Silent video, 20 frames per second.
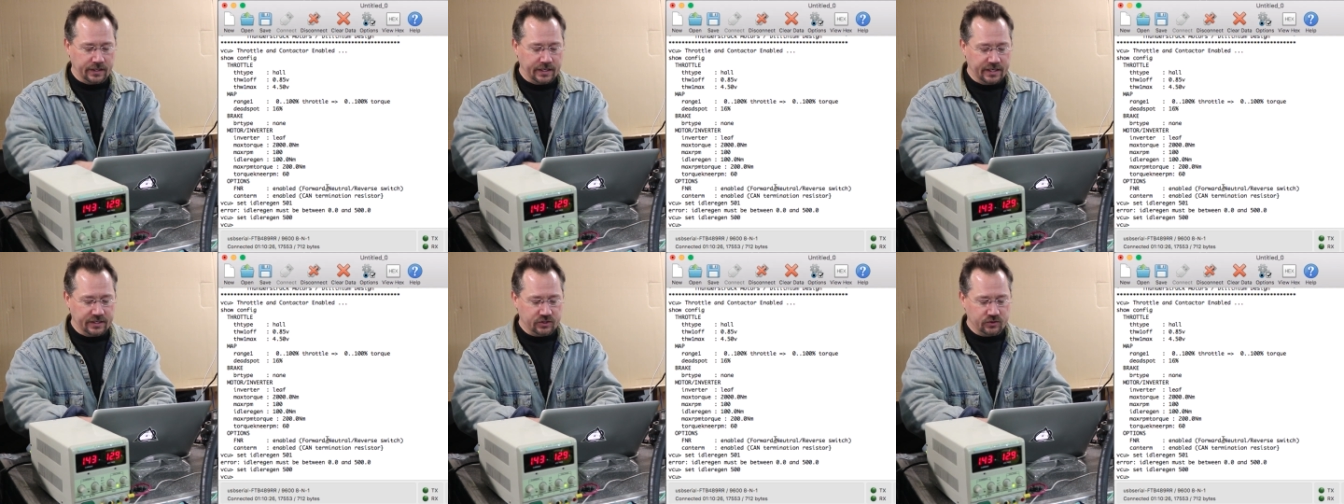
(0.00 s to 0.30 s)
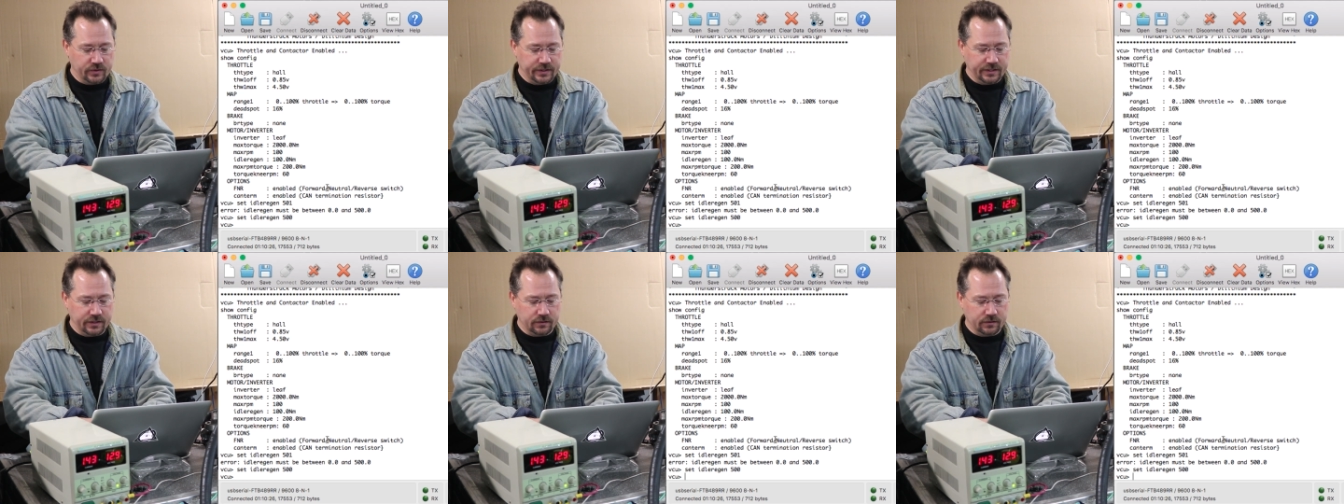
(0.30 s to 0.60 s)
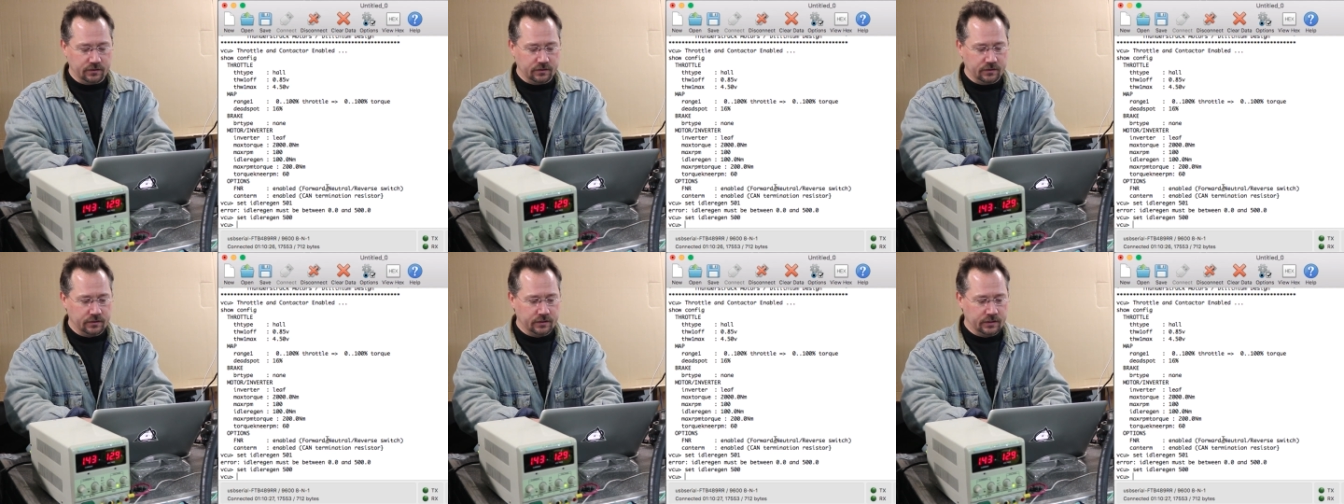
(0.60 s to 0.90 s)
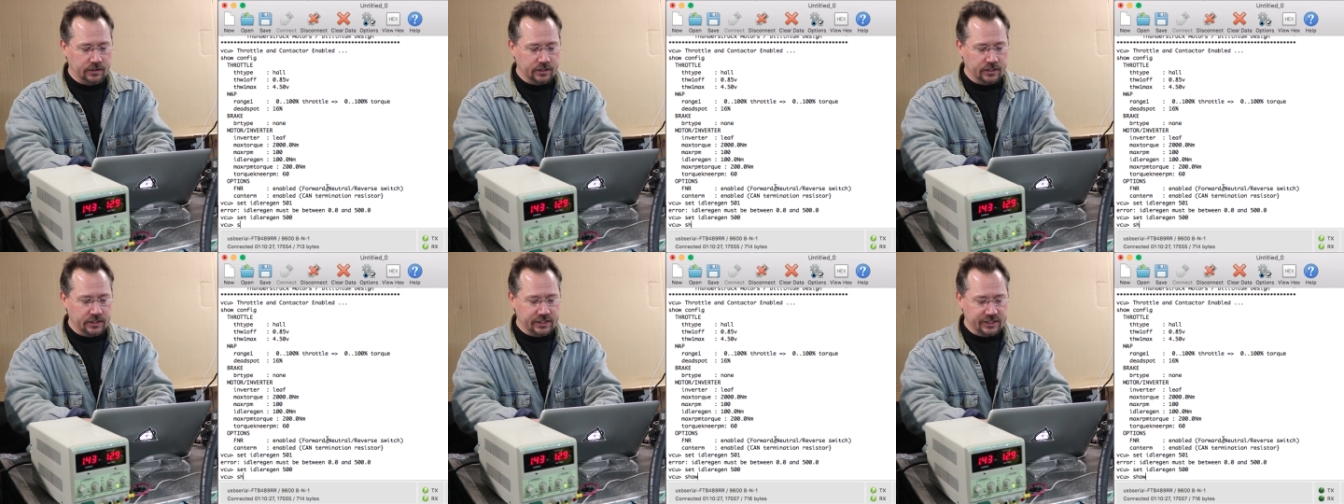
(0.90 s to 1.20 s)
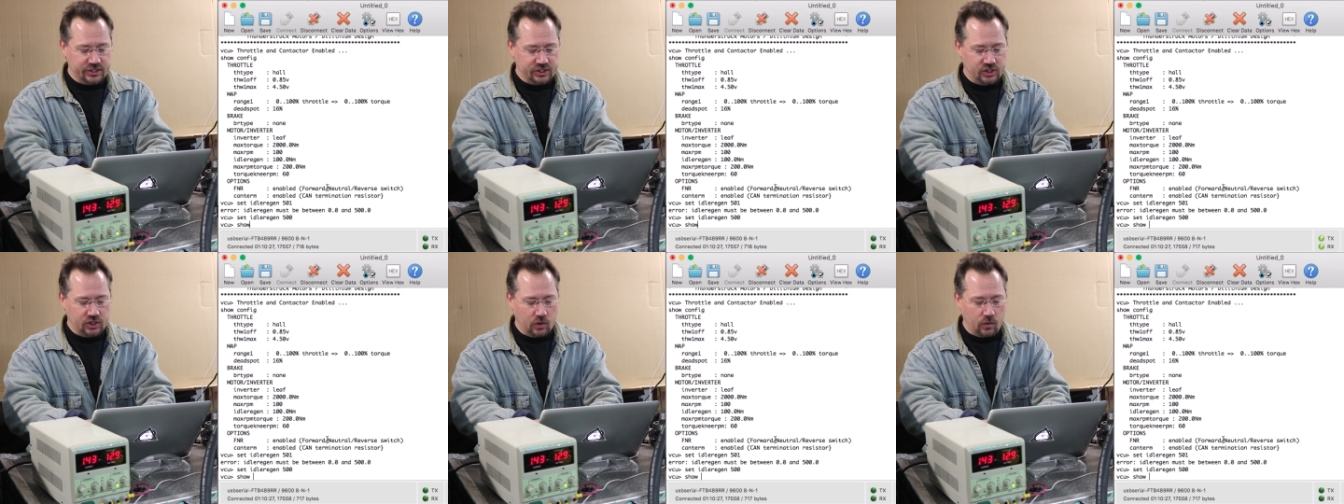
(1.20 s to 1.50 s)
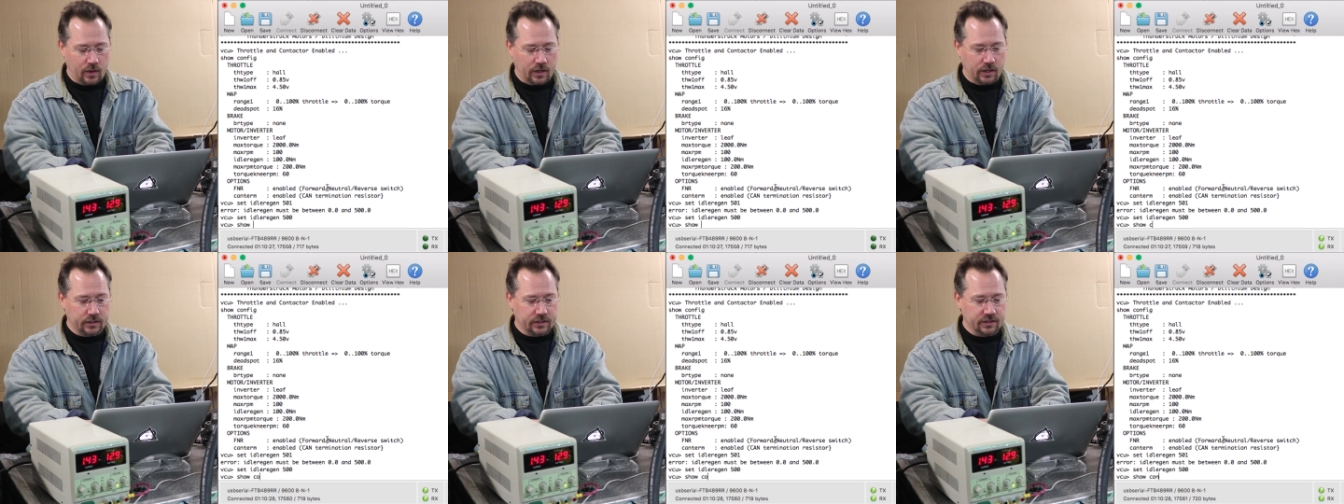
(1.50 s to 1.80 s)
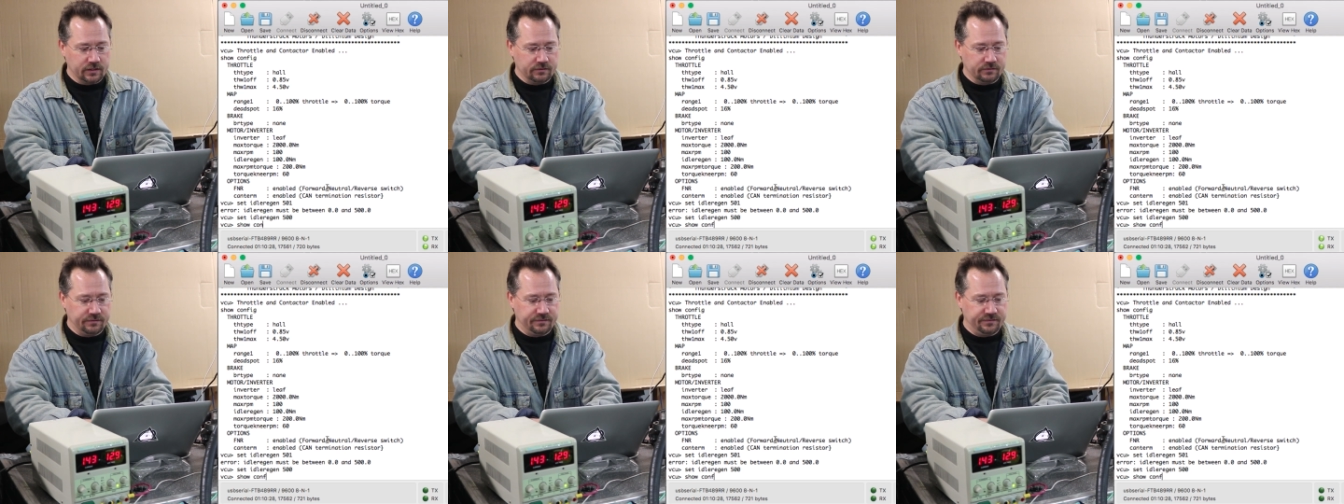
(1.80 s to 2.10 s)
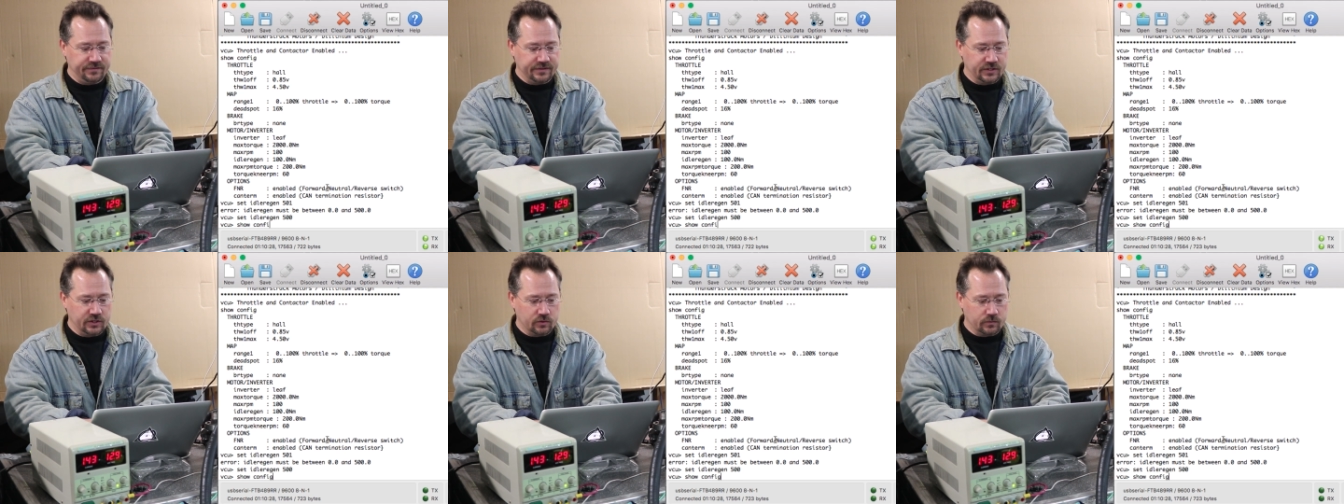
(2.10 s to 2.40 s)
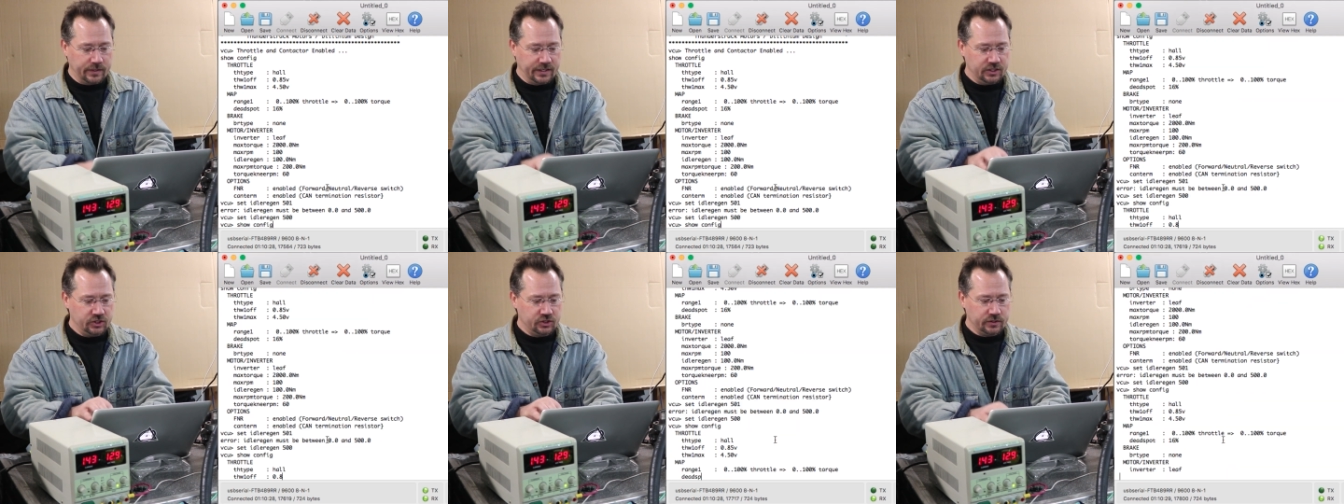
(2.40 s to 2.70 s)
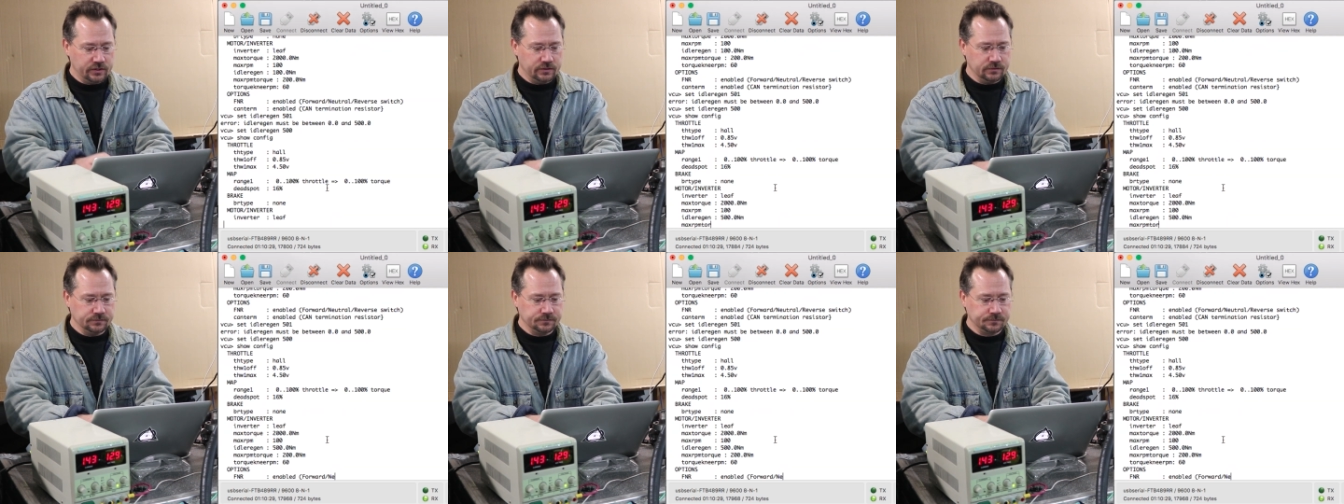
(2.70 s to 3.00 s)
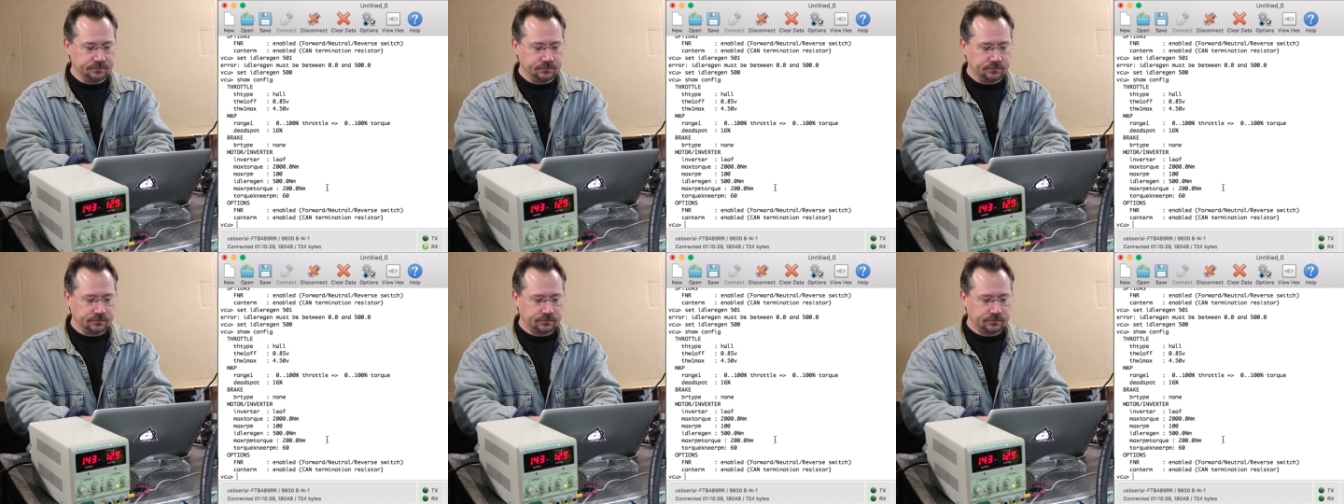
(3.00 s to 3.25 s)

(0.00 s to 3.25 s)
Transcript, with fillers: Entered it. Show our configuration.